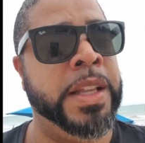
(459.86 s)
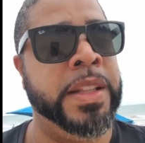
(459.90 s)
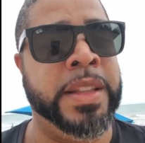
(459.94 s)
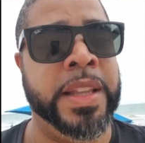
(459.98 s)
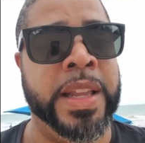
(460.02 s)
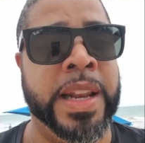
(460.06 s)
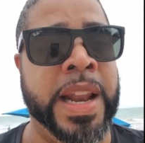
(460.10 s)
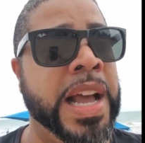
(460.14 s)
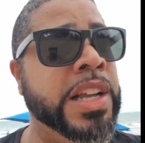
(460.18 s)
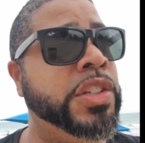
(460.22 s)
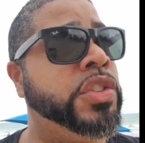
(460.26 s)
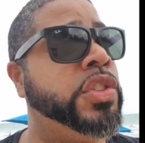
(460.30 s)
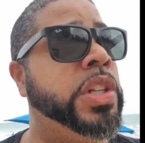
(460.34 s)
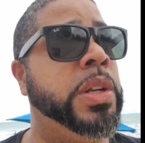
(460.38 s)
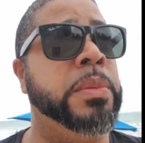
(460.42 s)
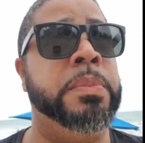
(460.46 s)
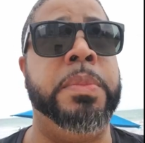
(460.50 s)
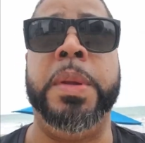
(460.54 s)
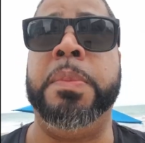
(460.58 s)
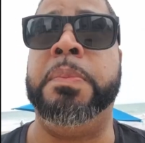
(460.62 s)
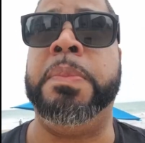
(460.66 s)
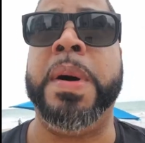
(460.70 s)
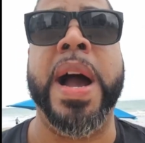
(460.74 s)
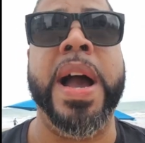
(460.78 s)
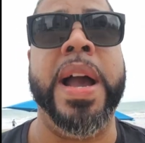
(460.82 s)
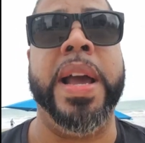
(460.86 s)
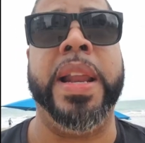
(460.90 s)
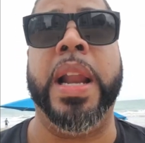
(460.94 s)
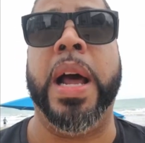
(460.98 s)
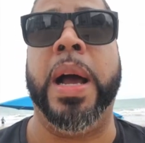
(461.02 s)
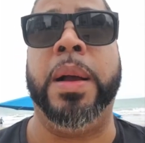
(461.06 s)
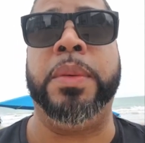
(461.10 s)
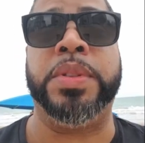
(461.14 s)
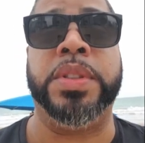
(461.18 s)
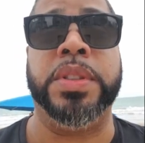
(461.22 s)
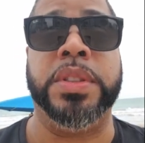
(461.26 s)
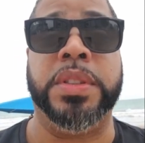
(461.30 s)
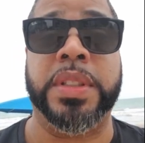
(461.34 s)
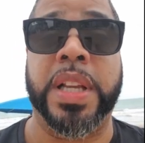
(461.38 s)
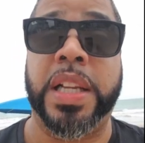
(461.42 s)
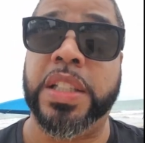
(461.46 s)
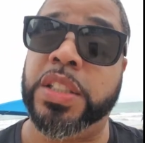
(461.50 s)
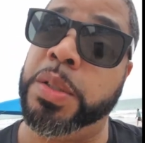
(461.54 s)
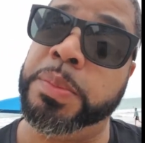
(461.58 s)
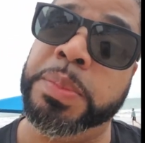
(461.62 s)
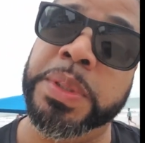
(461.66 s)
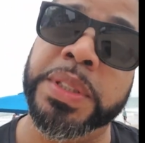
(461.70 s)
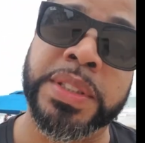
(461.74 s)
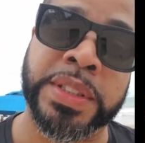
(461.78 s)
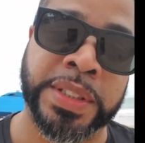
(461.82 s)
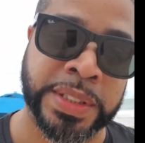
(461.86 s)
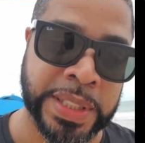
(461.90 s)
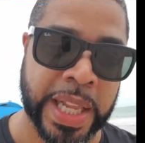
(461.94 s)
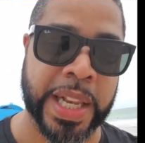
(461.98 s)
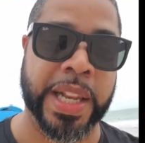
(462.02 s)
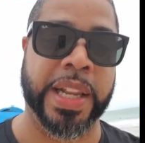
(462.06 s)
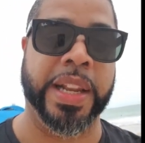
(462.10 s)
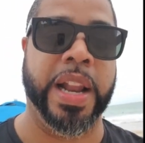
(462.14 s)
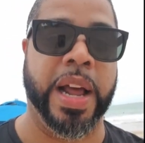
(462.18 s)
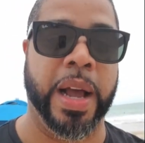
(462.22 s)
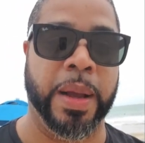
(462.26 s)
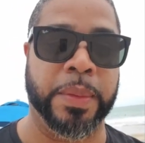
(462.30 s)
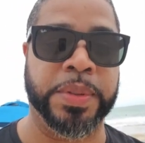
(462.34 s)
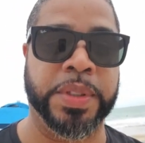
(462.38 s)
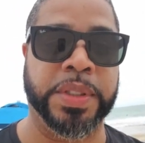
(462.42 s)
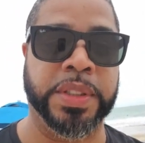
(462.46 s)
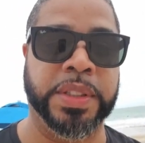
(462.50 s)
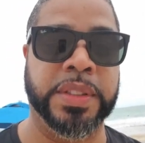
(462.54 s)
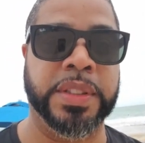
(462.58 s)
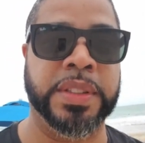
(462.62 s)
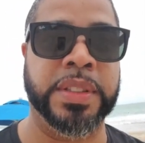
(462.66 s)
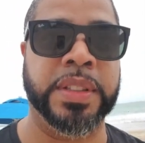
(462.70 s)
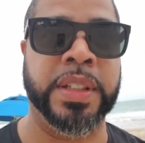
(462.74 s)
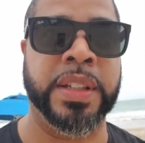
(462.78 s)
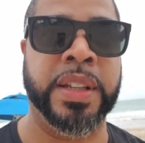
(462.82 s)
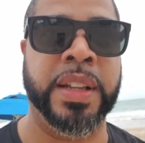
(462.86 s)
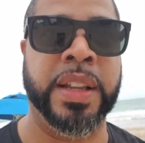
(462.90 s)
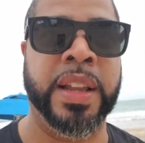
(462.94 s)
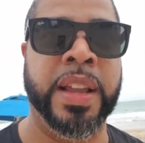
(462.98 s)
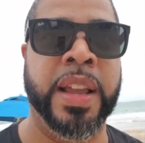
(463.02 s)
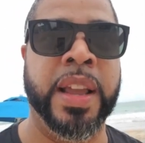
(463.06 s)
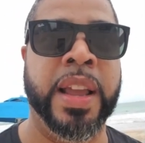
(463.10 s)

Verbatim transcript: then I shouldn't be buying options. I should be selling options.